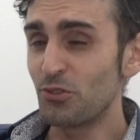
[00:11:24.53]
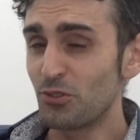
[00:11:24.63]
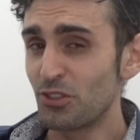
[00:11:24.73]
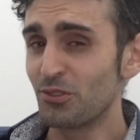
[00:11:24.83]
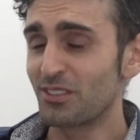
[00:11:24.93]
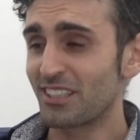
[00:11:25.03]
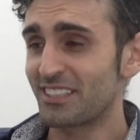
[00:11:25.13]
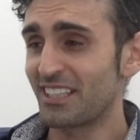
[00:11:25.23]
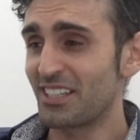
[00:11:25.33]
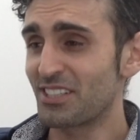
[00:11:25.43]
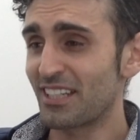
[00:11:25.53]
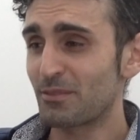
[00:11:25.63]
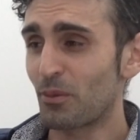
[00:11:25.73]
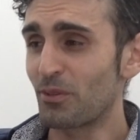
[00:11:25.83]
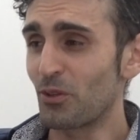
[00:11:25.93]
new sixteen incher. That's
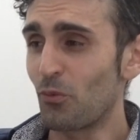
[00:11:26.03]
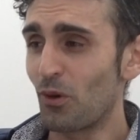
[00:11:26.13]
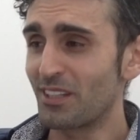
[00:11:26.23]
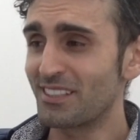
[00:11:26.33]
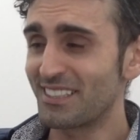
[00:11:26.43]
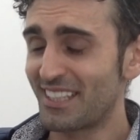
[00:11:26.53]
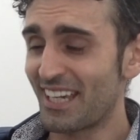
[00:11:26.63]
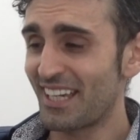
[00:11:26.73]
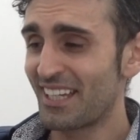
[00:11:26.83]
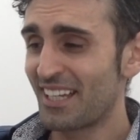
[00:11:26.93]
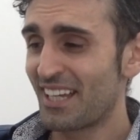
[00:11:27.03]
probably the one to get.